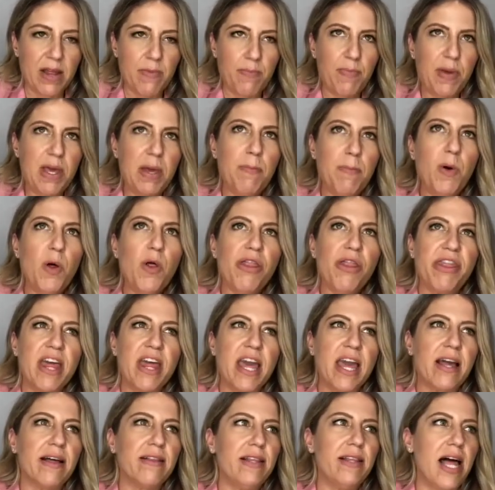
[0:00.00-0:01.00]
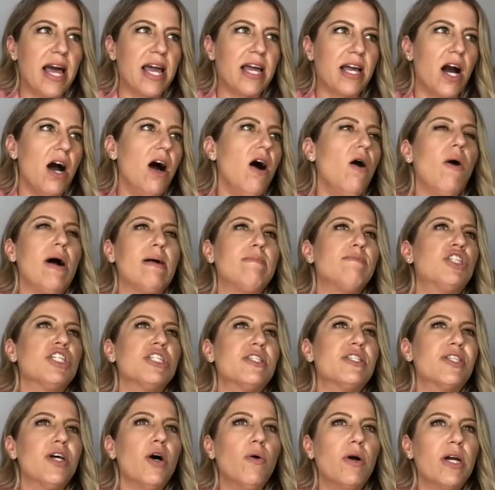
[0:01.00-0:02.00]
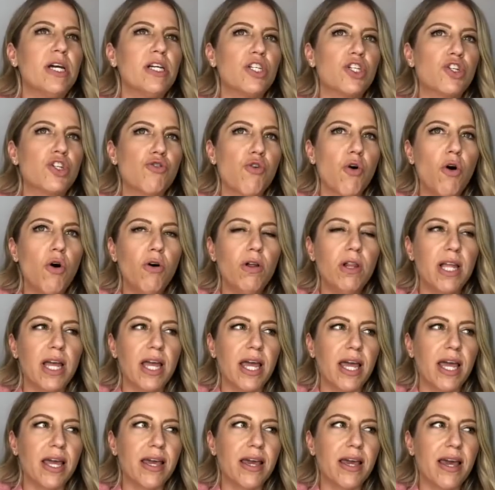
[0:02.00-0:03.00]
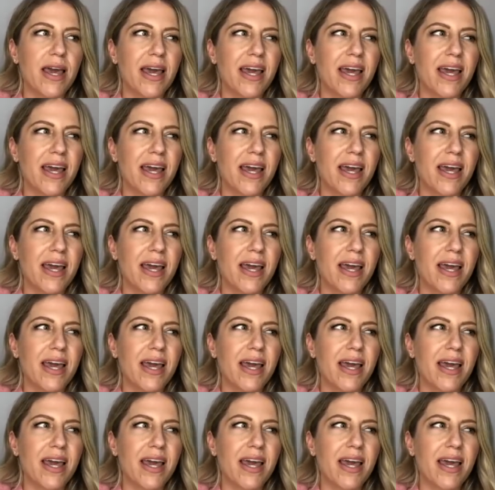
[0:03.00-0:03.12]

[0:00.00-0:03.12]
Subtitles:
People think like, oh, I'm just so controlling.